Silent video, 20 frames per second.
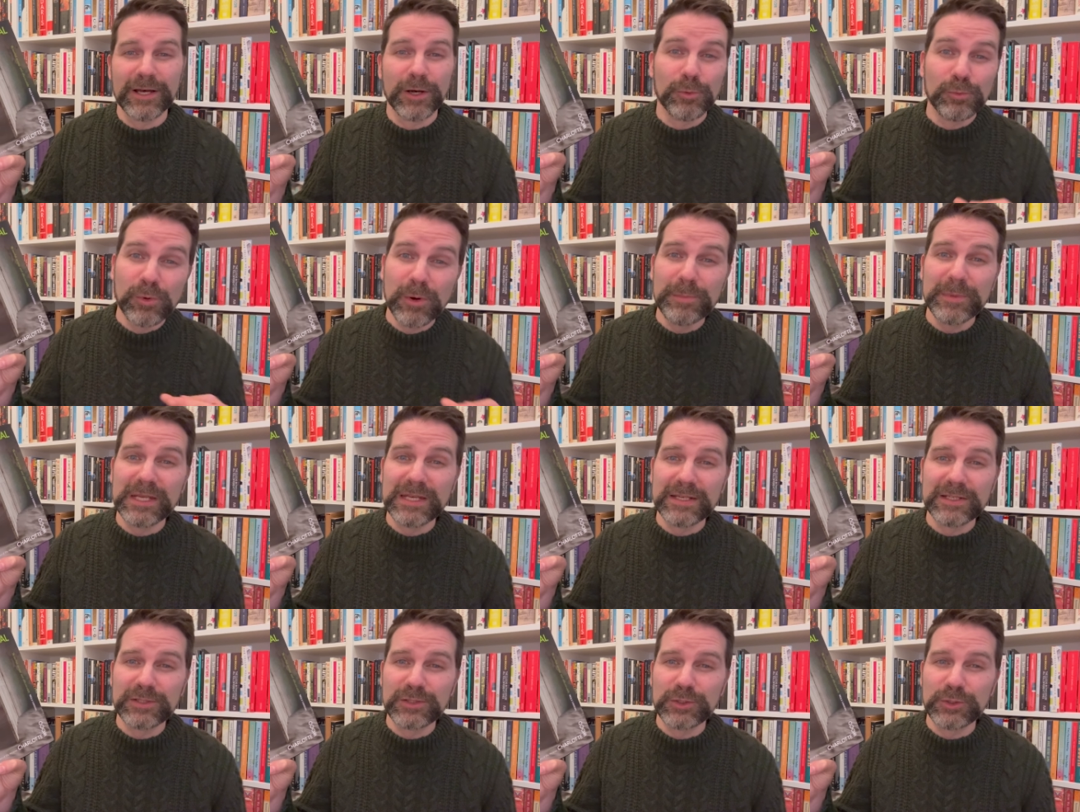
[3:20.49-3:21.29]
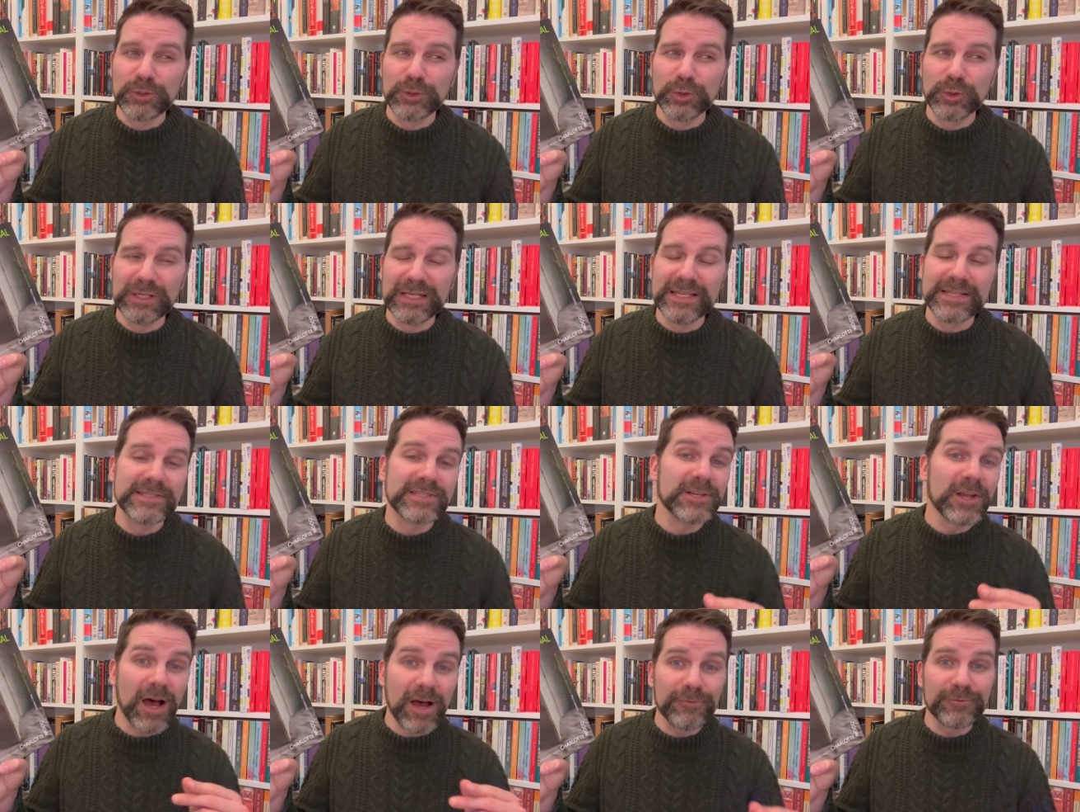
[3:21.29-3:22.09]
a woman who
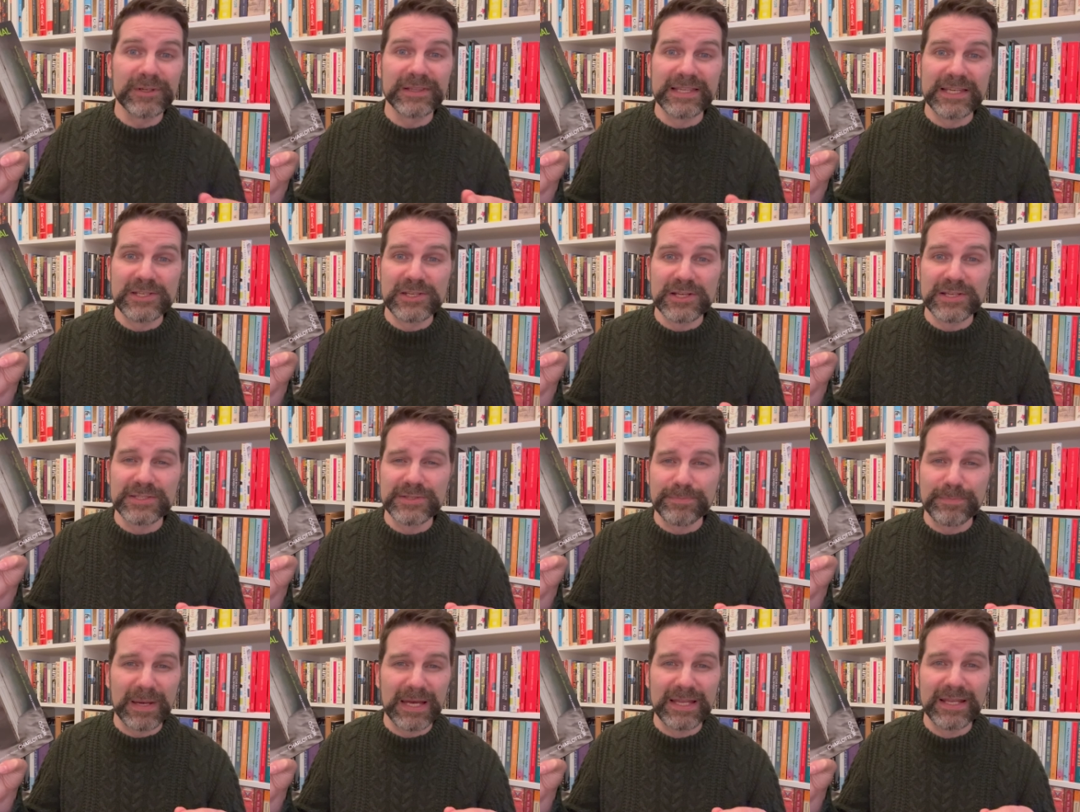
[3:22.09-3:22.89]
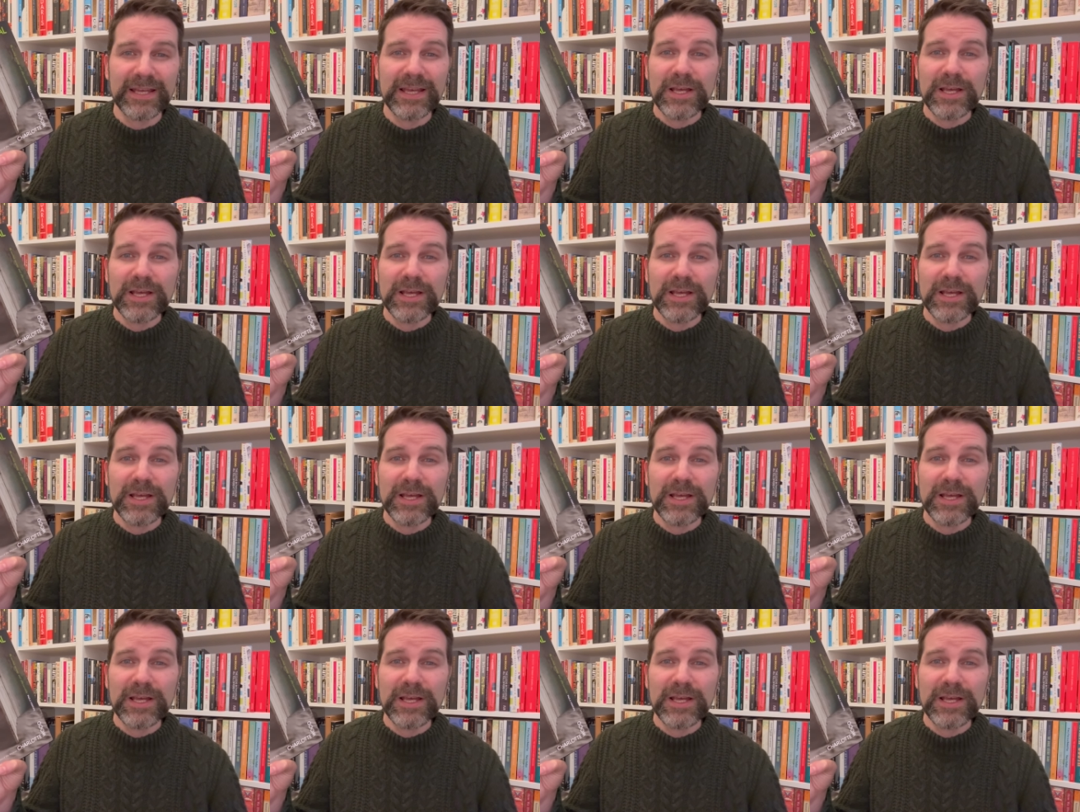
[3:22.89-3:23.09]
is not religious, but